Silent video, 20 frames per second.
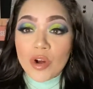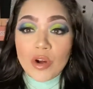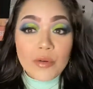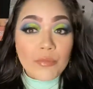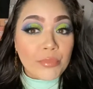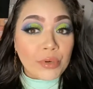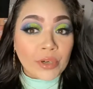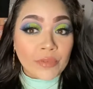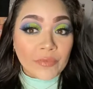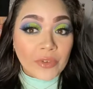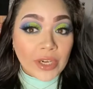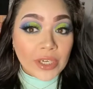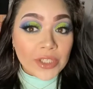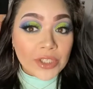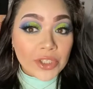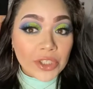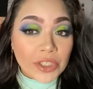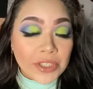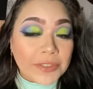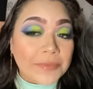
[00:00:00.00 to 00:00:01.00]

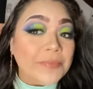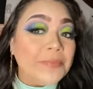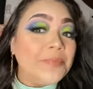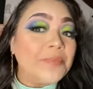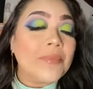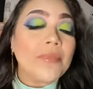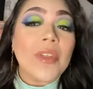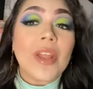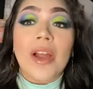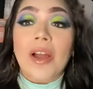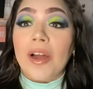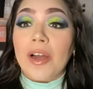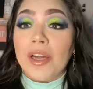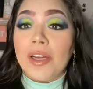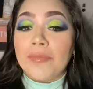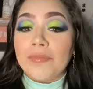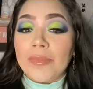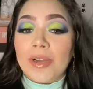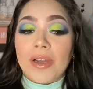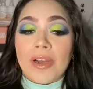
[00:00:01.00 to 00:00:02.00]
perfection.
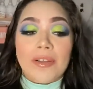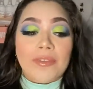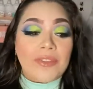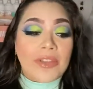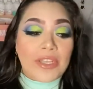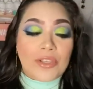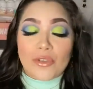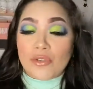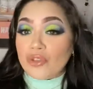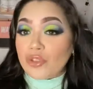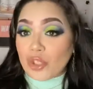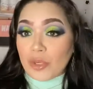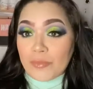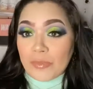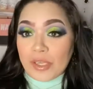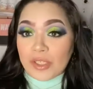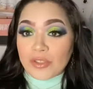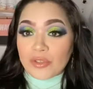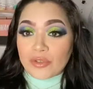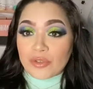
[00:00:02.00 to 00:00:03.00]
Thank you so
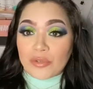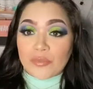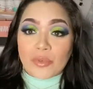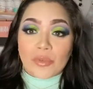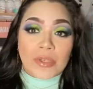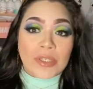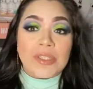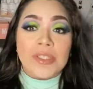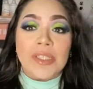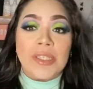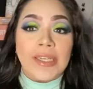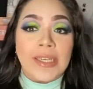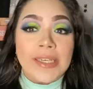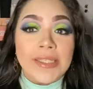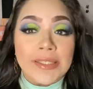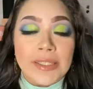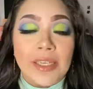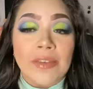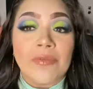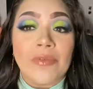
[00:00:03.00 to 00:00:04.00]
much to Marissa, like I
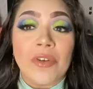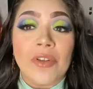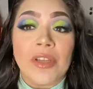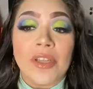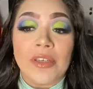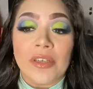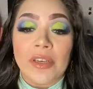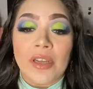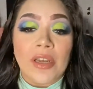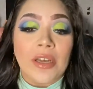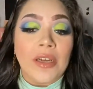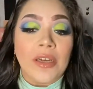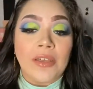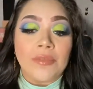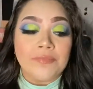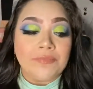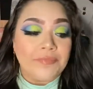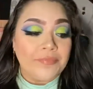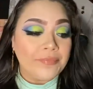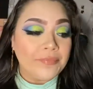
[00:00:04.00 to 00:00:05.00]
said, for the
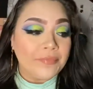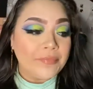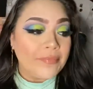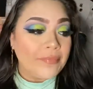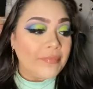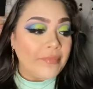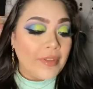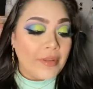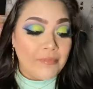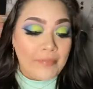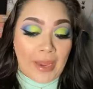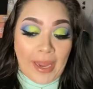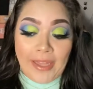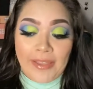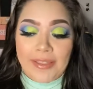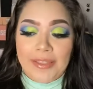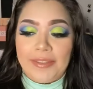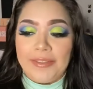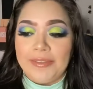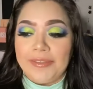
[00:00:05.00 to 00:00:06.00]

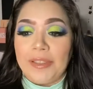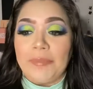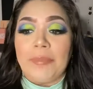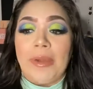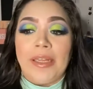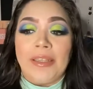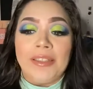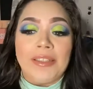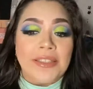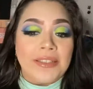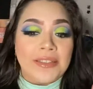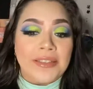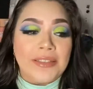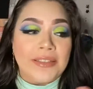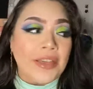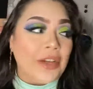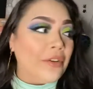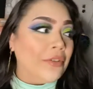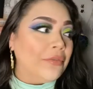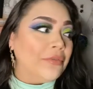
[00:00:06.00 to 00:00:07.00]
palette. The palette
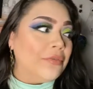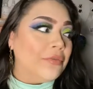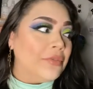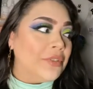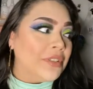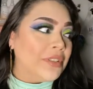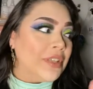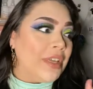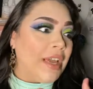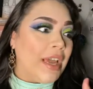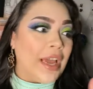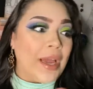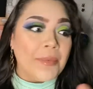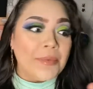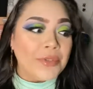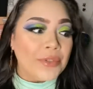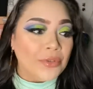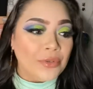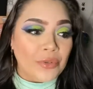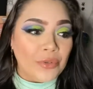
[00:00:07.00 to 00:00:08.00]
itself was
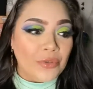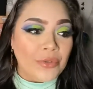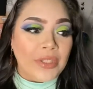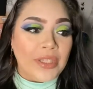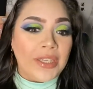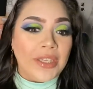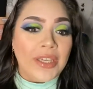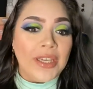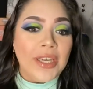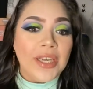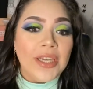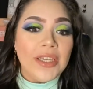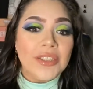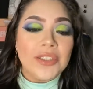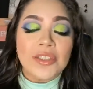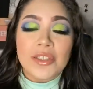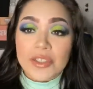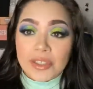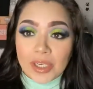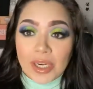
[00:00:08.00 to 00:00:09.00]
absolutely
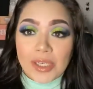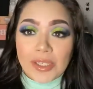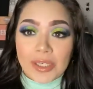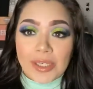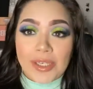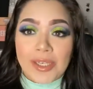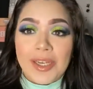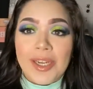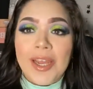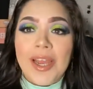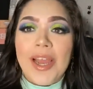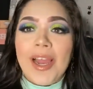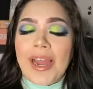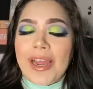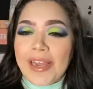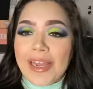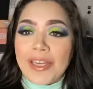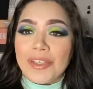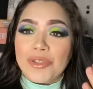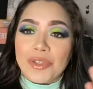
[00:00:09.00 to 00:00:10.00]
stunning.
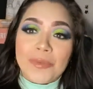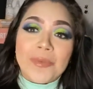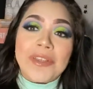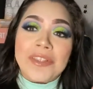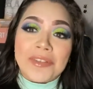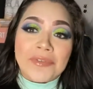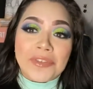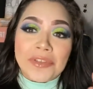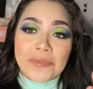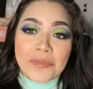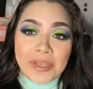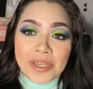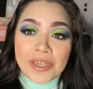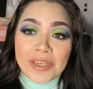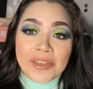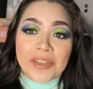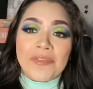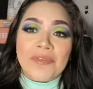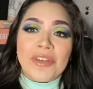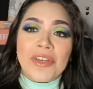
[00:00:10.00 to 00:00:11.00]
I had told myself from the
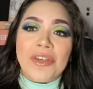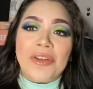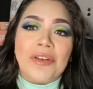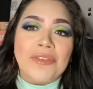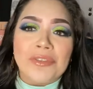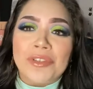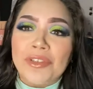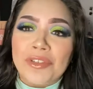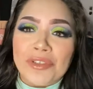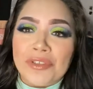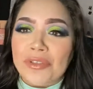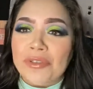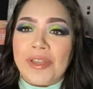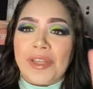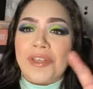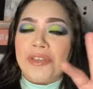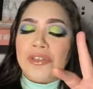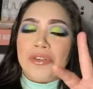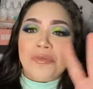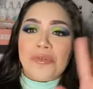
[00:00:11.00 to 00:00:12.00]
beginning of the video I was only gonna do
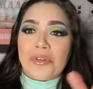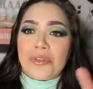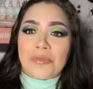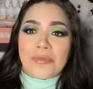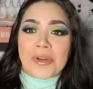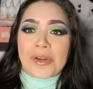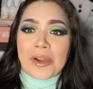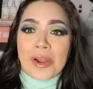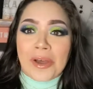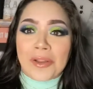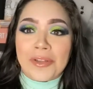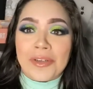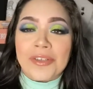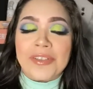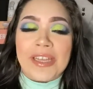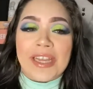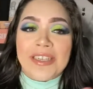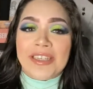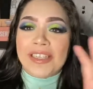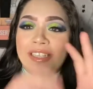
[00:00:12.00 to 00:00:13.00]
like two or three
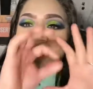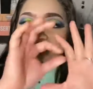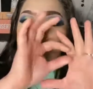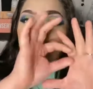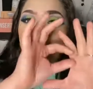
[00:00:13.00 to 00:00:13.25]
colors. I did like the